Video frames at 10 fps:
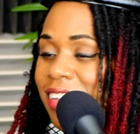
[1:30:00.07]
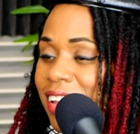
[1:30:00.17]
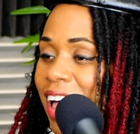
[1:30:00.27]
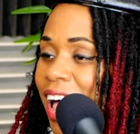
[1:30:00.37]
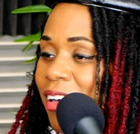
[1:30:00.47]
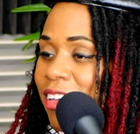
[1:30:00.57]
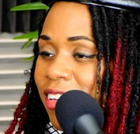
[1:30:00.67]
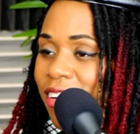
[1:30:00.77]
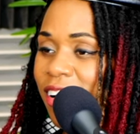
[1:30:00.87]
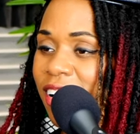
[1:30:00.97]
a lot
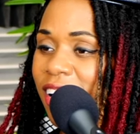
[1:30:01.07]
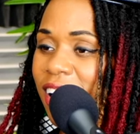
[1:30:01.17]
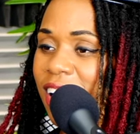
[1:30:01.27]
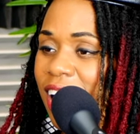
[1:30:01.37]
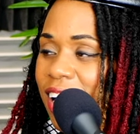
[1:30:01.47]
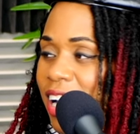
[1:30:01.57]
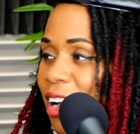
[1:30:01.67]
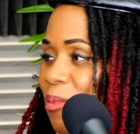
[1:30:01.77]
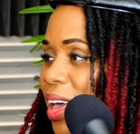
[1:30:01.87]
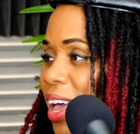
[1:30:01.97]
going on out
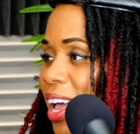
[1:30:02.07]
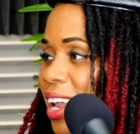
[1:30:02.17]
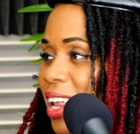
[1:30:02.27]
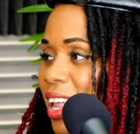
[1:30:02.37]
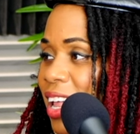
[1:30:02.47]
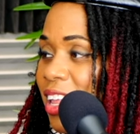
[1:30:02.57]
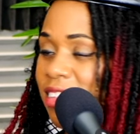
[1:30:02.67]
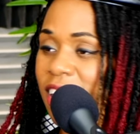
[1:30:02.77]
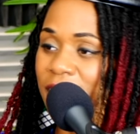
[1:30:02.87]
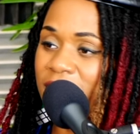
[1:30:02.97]
here, man. And, yeah. and the
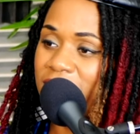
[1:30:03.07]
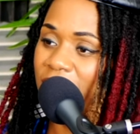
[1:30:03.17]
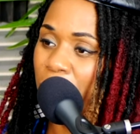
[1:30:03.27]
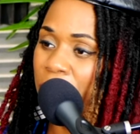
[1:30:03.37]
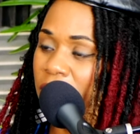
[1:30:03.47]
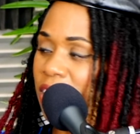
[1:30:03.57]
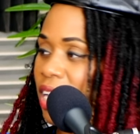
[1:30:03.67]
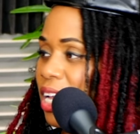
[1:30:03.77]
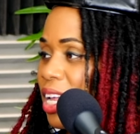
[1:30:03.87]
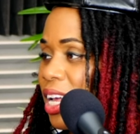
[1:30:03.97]
stuff that they
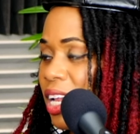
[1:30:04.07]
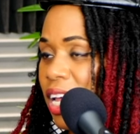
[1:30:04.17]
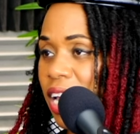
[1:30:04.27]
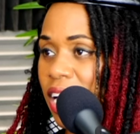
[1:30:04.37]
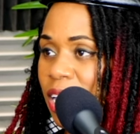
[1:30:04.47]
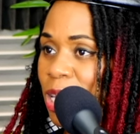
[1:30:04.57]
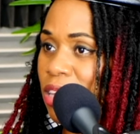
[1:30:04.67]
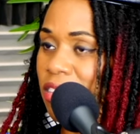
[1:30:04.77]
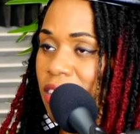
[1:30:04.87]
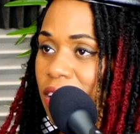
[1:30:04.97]
pushing and, and
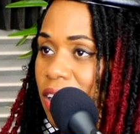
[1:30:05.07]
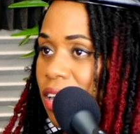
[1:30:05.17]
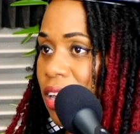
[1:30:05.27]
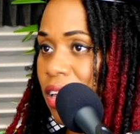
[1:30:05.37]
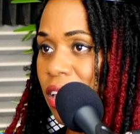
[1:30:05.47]
just, the,